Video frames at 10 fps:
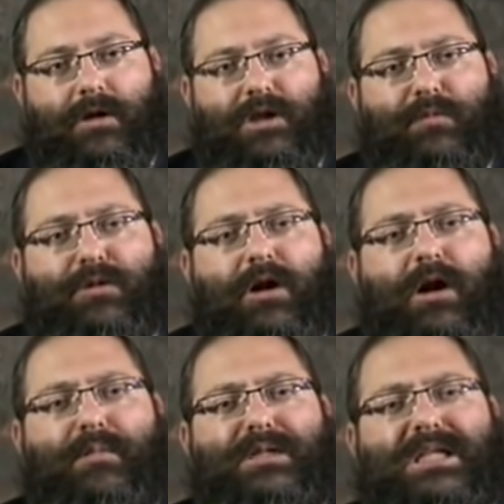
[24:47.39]

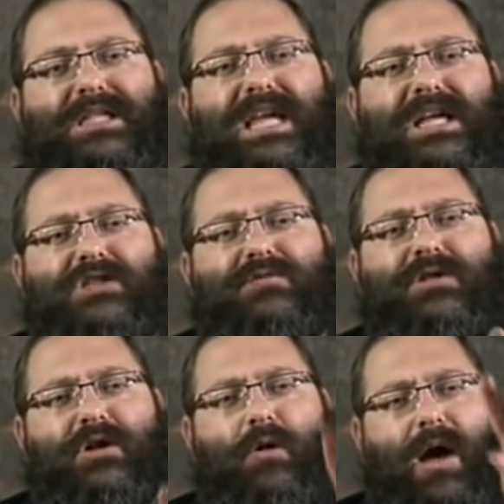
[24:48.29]
Sometimes it's dangerous
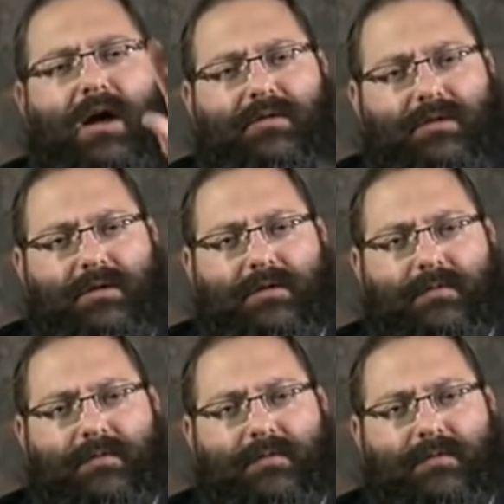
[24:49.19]
to go out.